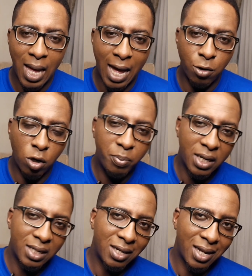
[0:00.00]
And not
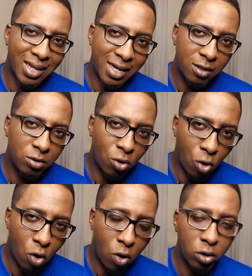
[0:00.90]
picking a client's
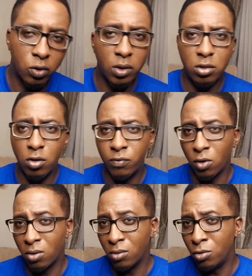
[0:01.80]
call or switching off
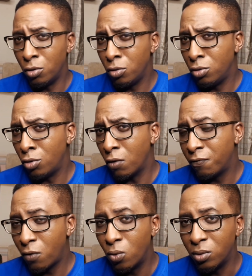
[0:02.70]
your
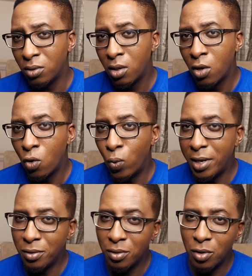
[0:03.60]
phone
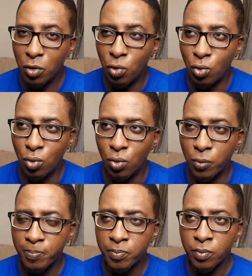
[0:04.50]
when you